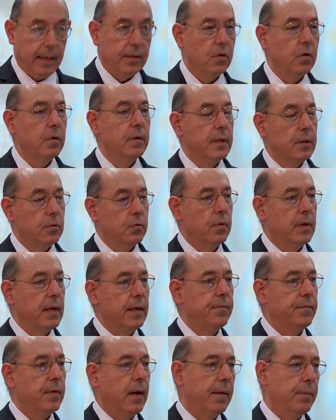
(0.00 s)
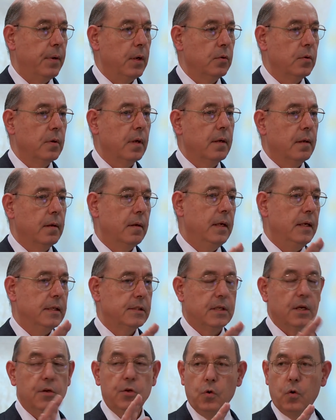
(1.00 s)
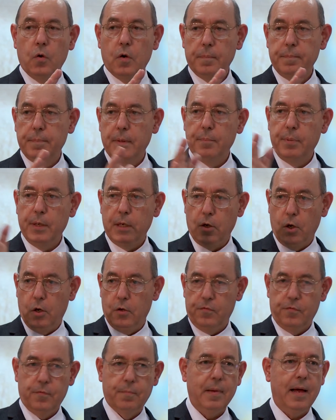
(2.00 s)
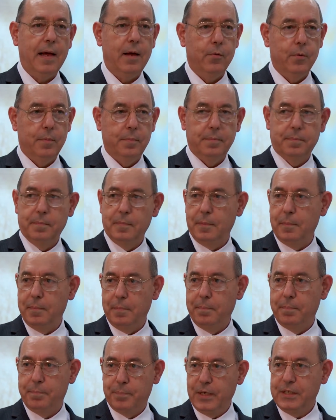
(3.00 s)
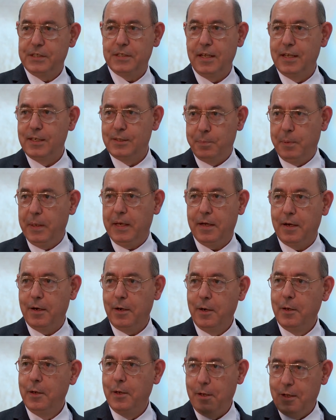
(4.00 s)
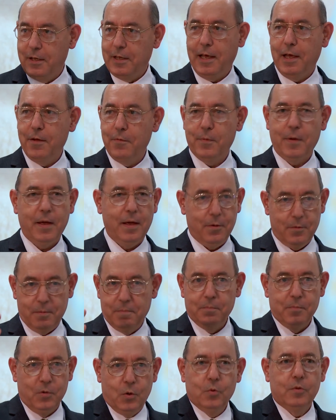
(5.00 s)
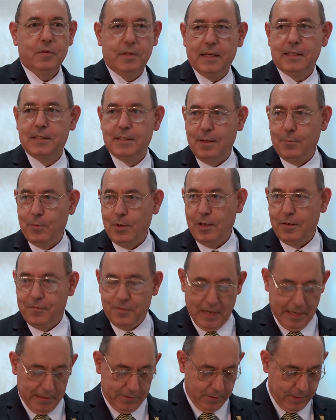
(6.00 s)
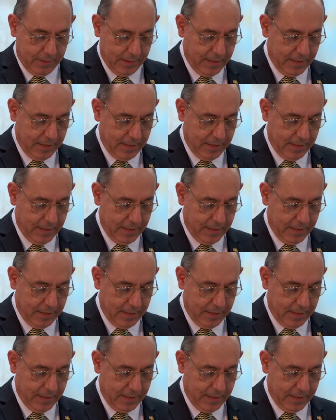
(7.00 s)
I don't need to give about Eastern Europe because our present speaker gave a good testimony of that.